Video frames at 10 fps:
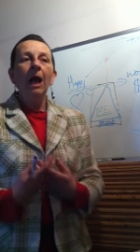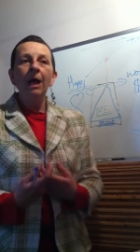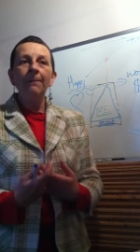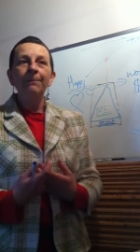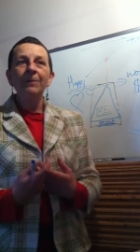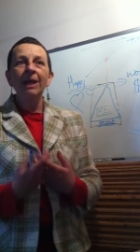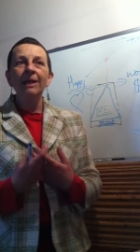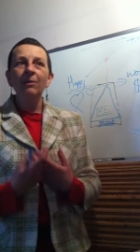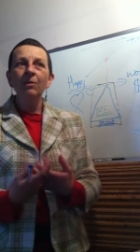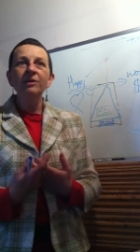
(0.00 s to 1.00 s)
Um,
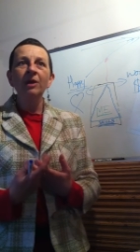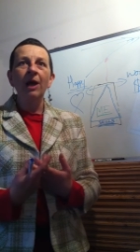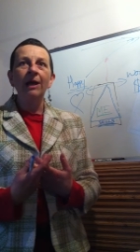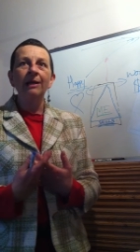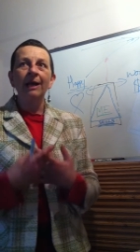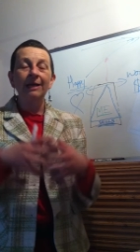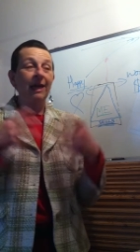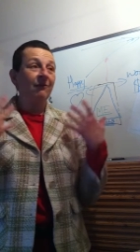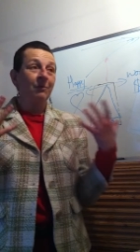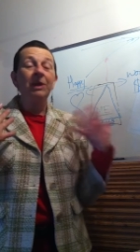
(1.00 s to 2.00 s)
he also had,
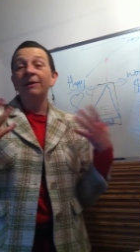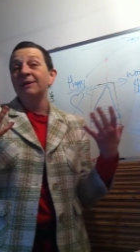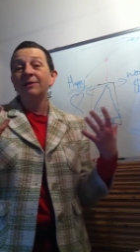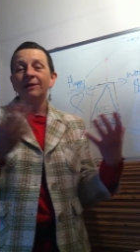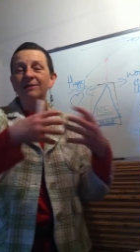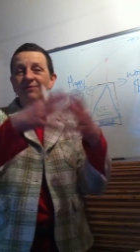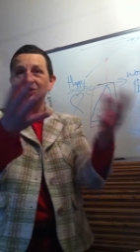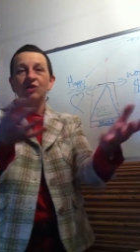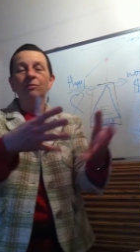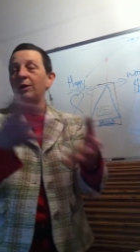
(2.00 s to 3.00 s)
gave me this, this
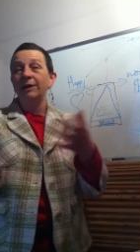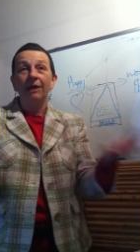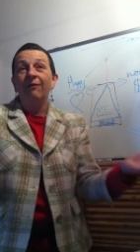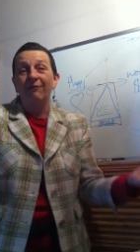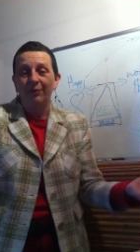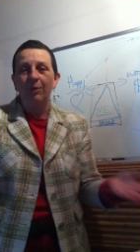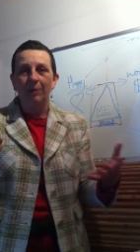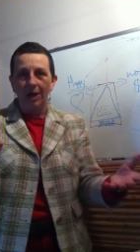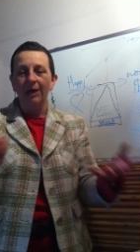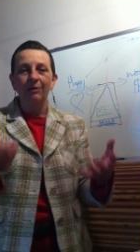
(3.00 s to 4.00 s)
vision, well, he gave
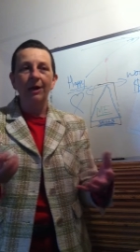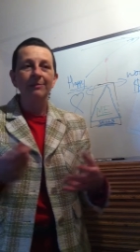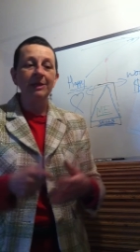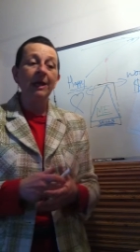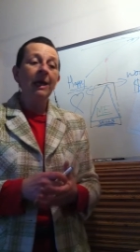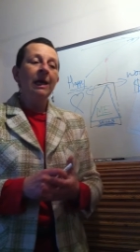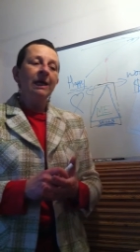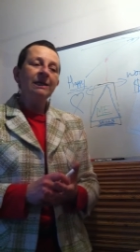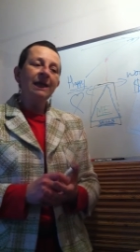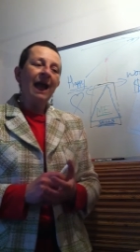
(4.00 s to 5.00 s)
everyone, but I grabbed it.
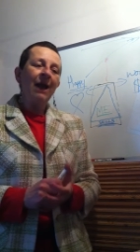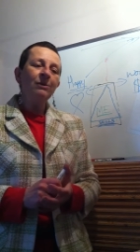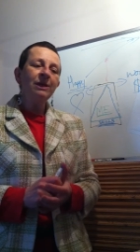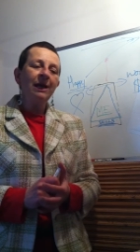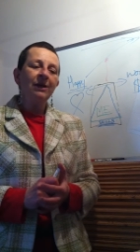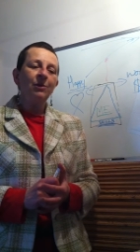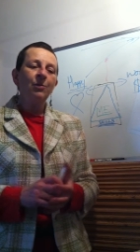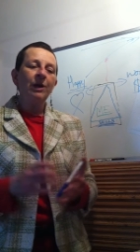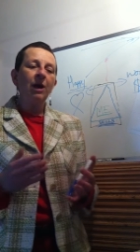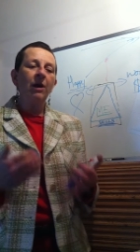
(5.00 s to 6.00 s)
He said, how dare
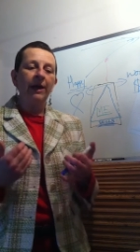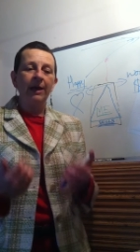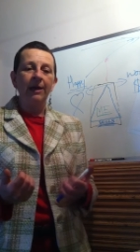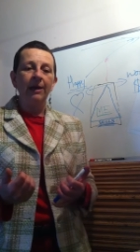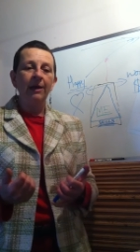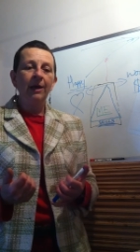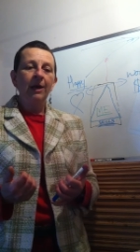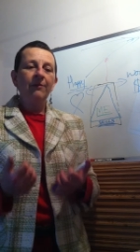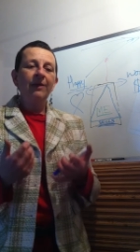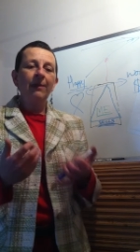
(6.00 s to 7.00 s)
you, we are here,
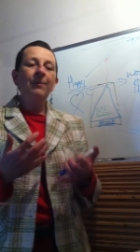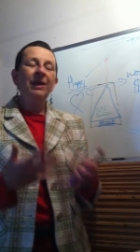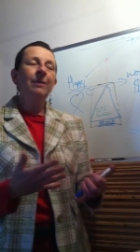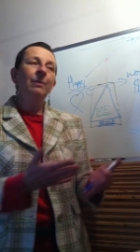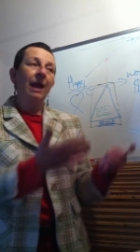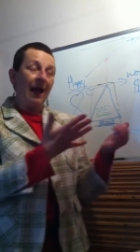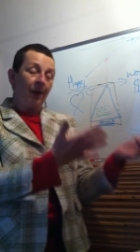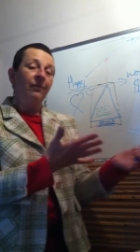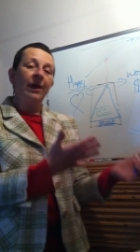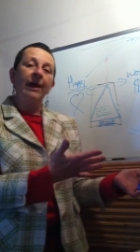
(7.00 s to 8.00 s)
there are people
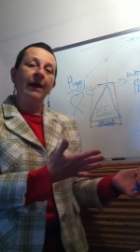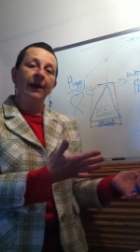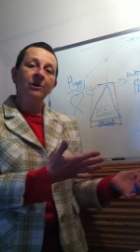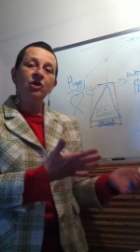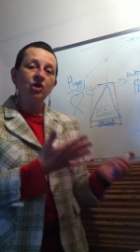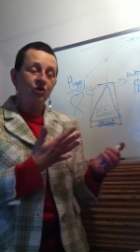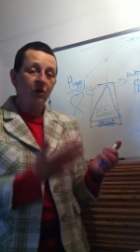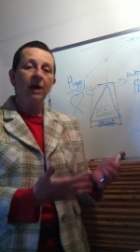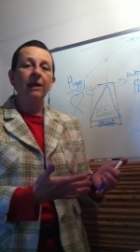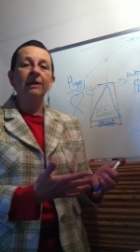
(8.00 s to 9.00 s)
out there
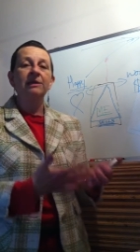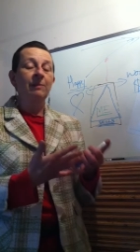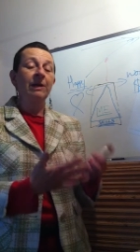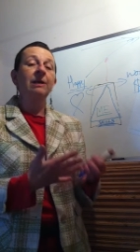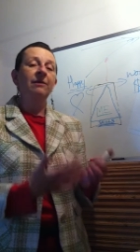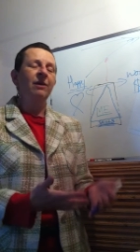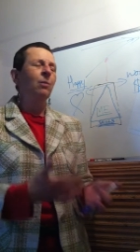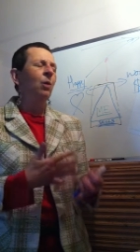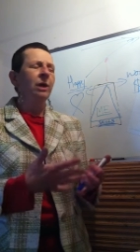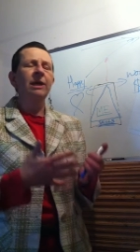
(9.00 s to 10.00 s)
struggling to make a
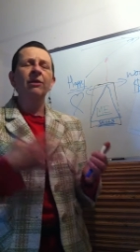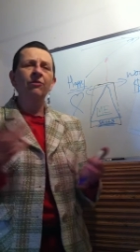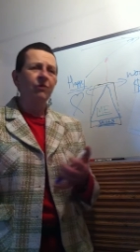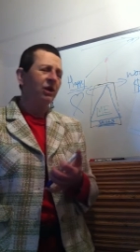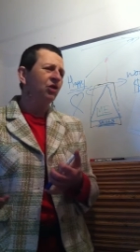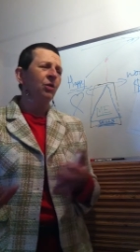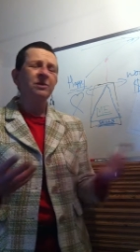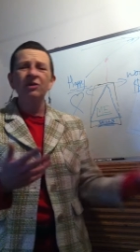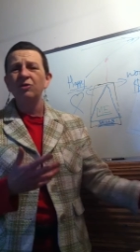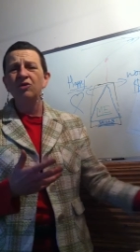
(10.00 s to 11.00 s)
living, working three
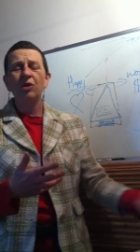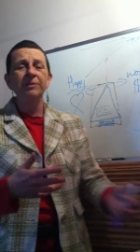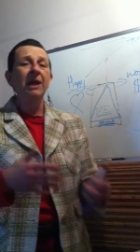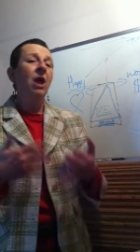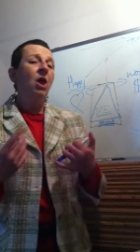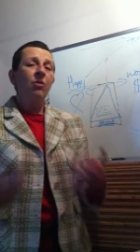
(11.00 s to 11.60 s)
jobs, two jobs.